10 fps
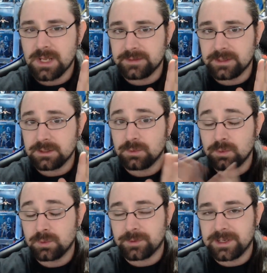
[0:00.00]

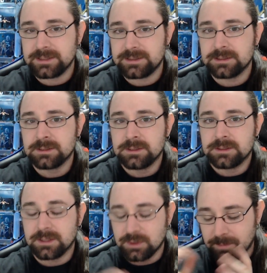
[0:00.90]
new raid,
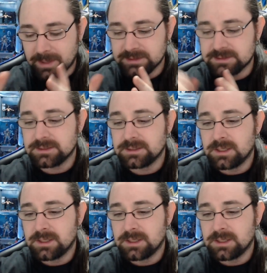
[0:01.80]
the new patch.